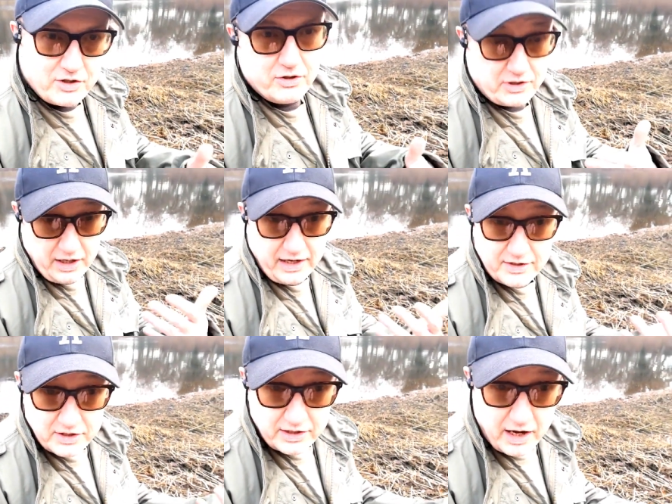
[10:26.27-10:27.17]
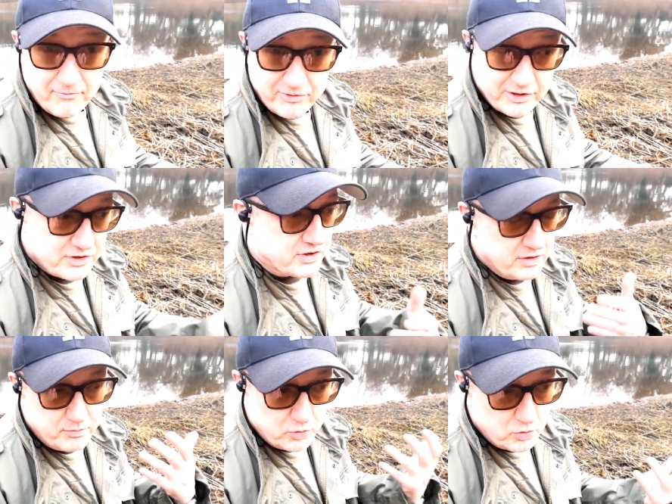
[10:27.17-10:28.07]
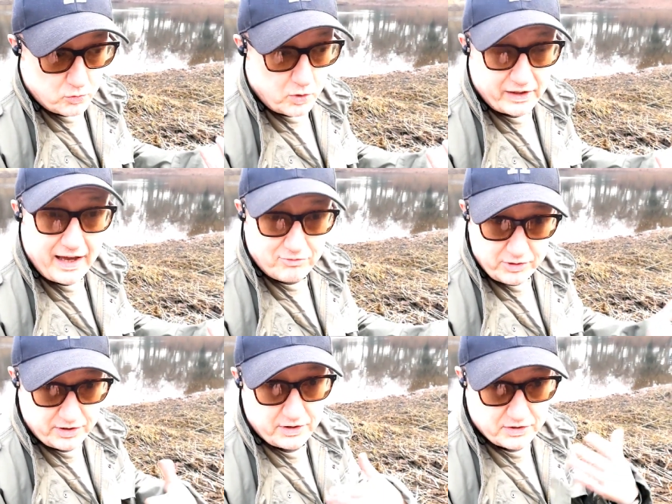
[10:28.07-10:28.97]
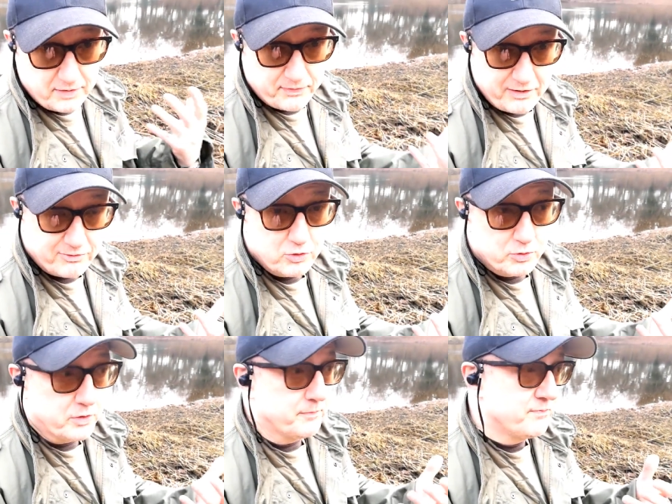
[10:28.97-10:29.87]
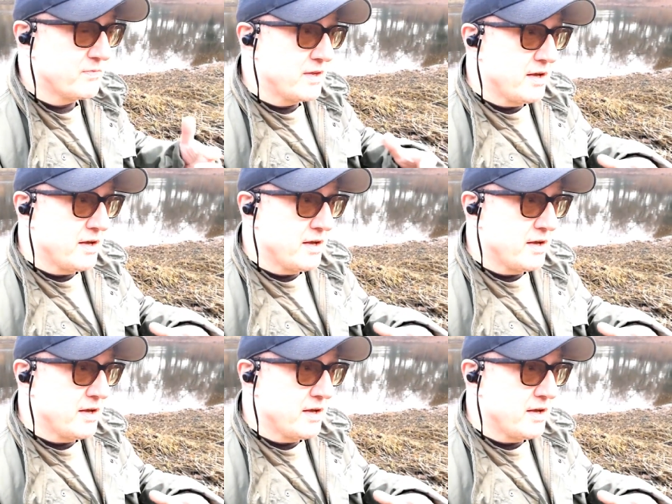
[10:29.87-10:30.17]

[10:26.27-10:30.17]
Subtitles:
because I guess it comforts them or whatever, it does something for them.